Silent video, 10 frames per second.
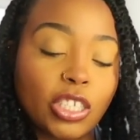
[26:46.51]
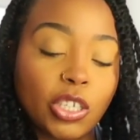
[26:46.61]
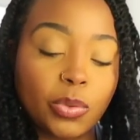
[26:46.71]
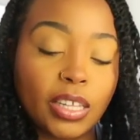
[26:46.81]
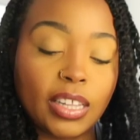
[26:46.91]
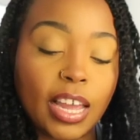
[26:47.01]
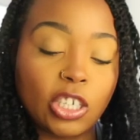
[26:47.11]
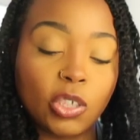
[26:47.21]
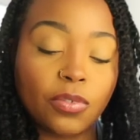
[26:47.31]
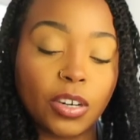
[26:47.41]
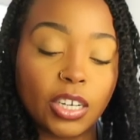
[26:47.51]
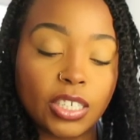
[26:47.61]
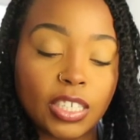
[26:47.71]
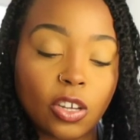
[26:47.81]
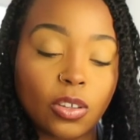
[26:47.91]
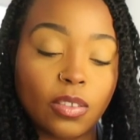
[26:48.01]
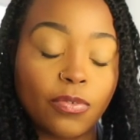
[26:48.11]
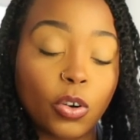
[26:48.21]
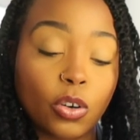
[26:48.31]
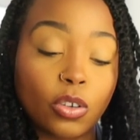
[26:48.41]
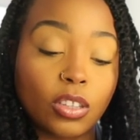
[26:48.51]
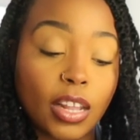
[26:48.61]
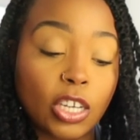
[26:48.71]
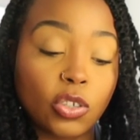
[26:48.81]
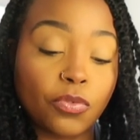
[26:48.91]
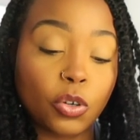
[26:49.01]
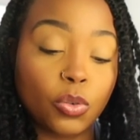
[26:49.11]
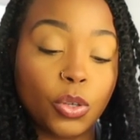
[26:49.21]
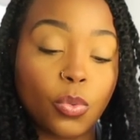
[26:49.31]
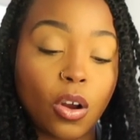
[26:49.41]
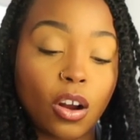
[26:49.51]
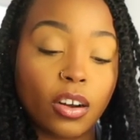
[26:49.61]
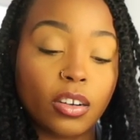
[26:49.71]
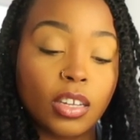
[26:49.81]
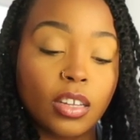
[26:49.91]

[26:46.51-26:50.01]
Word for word: genuinely likes you for yourself for likes you for who you are